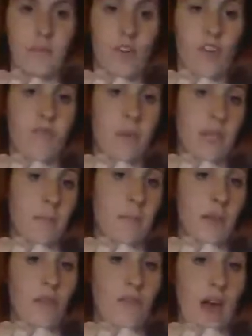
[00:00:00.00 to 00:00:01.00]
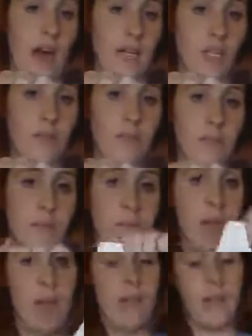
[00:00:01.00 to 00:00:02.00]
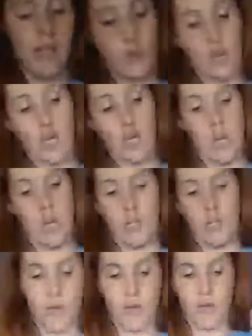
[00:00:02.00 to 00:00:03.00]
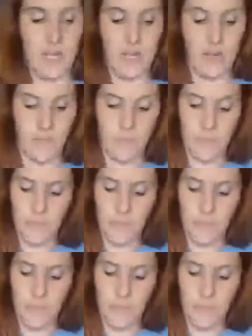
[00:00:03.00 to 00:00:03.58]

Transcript: so I've made them a little fatter. And you can color those in